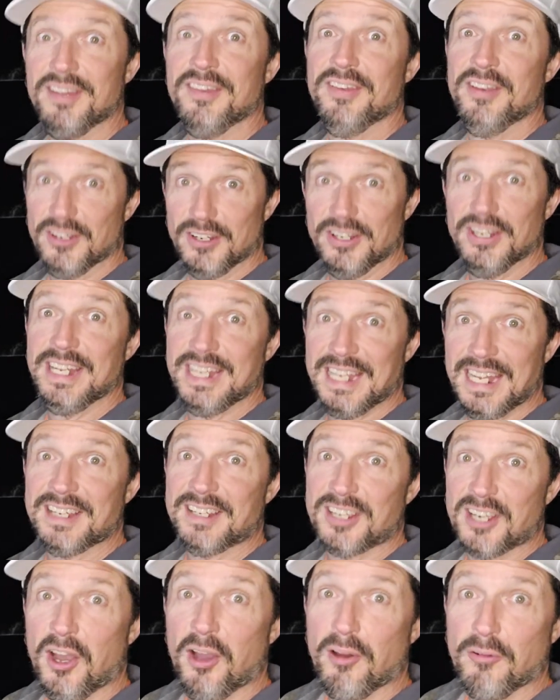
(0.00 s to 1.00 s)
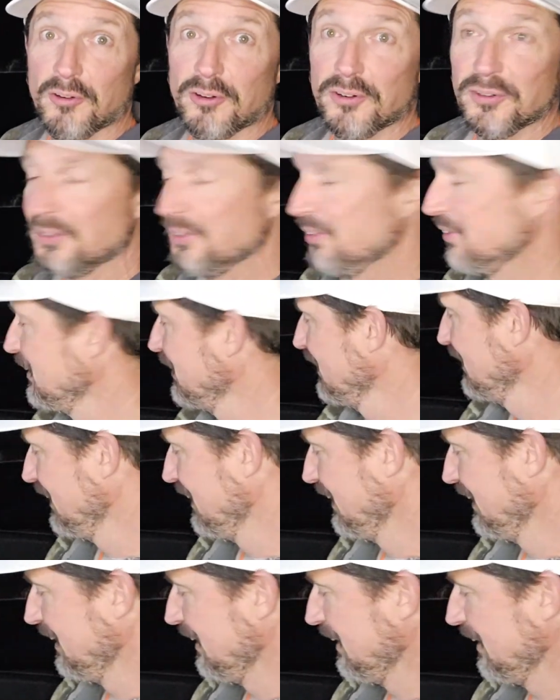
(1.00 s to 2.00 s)
They're going to get covered.
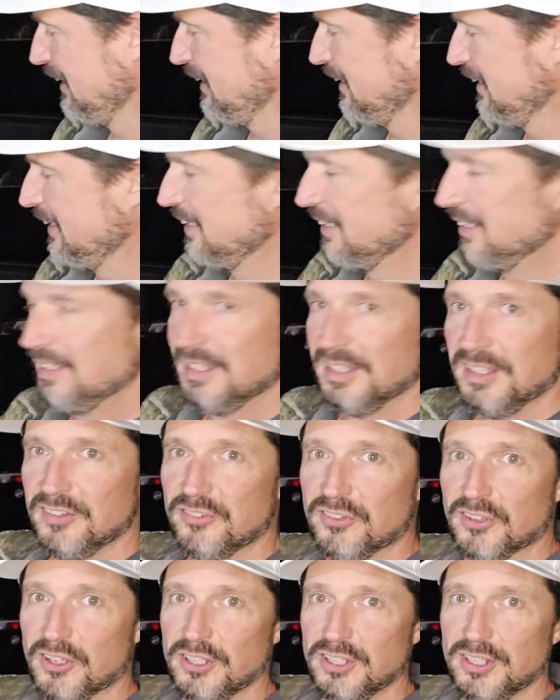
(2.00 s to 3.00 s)
So